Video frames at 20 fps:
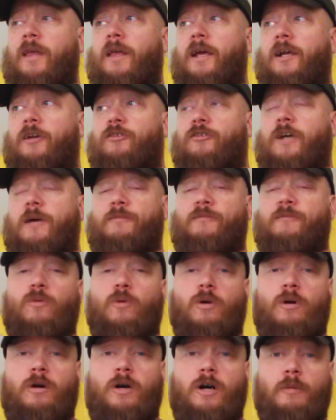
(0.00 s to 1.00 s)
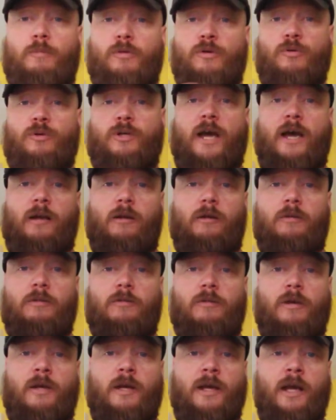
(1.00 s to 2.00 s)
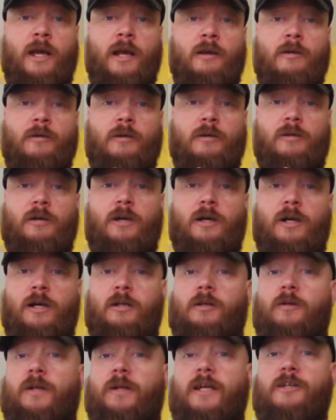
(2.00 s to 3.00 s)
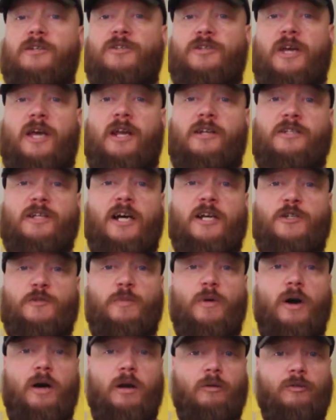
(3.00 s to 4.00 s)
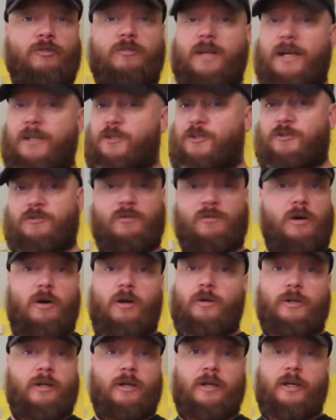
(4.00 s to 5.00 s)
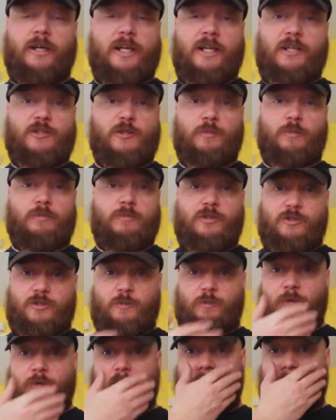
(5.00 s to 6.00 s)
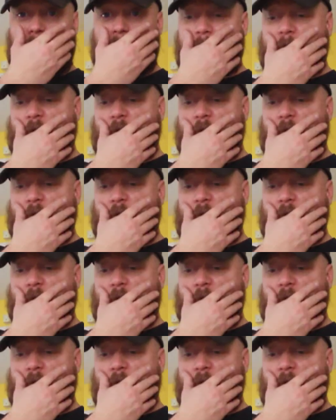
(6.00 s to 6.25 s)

except for a brew kettle and clean sanitized bottles. That's all you're going to need to supply.